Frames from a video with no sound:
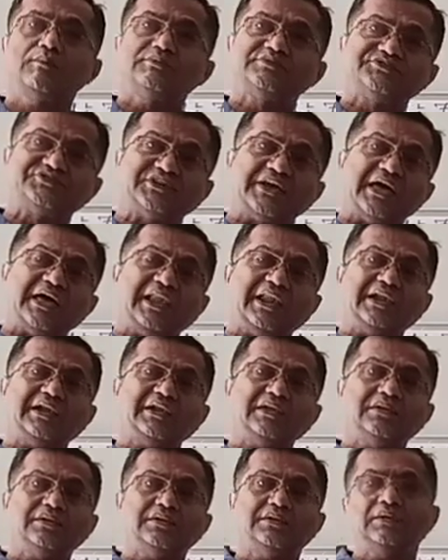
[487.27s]

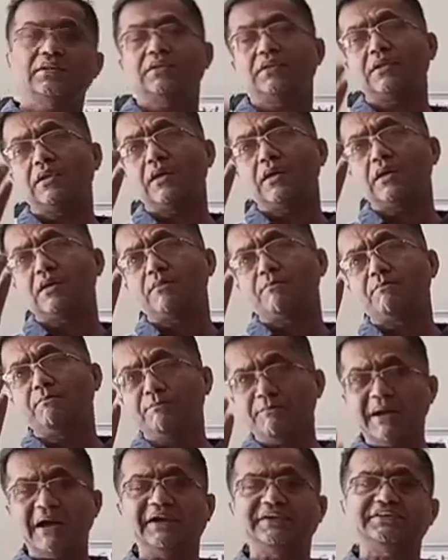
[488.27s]
cell,
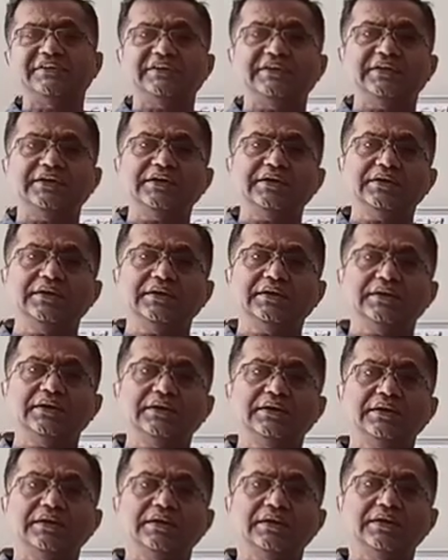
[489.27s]
battery,
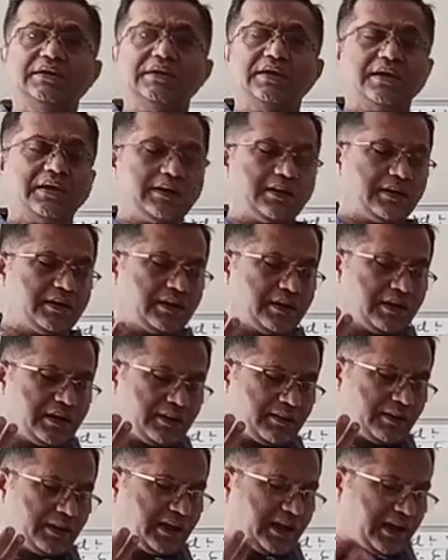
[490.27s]

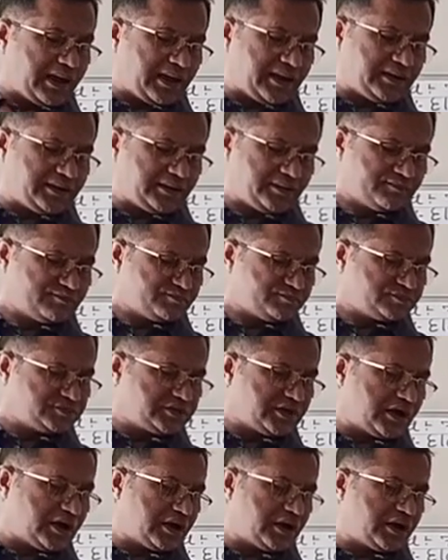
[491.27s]
and
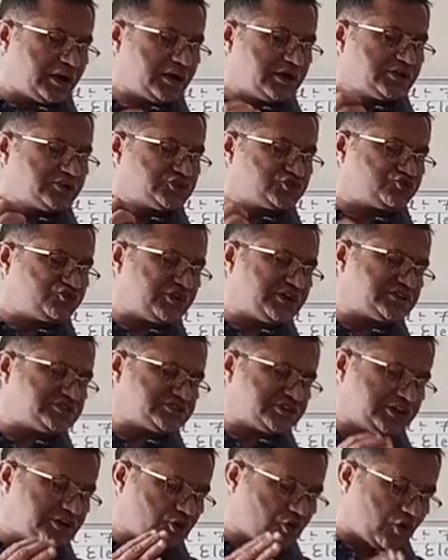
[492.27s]
the
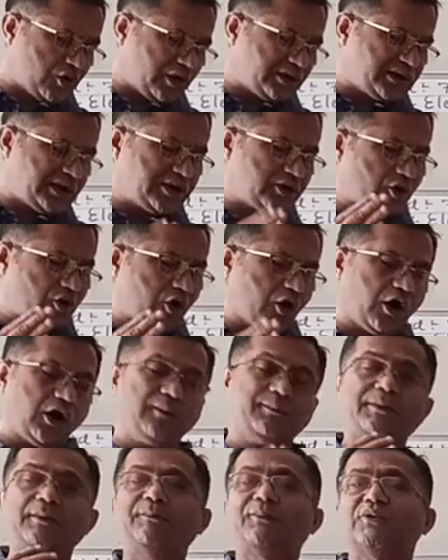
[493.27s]
switch in on and
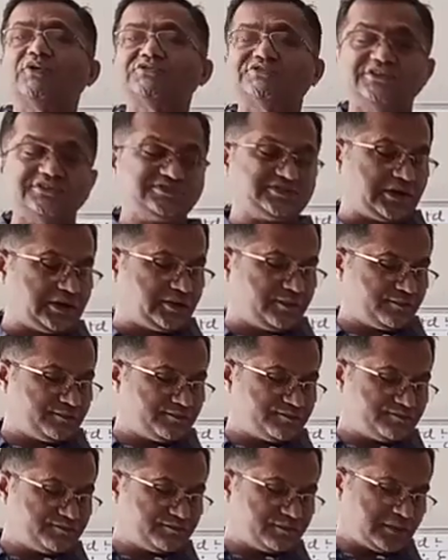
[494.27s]
off position,
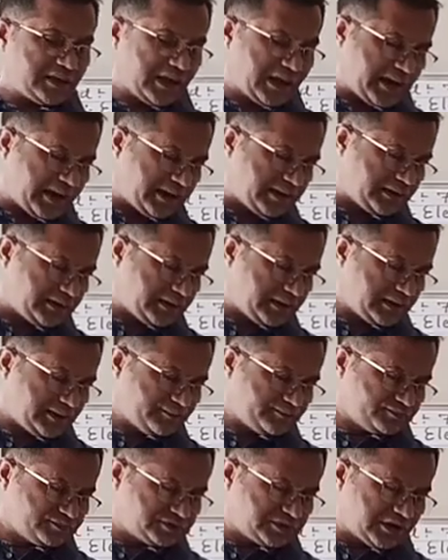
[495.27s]
and
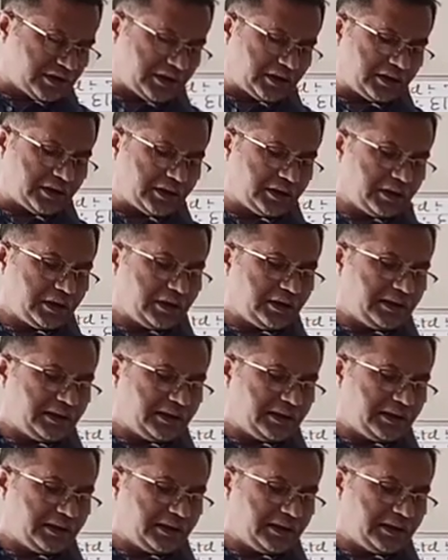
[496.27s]
the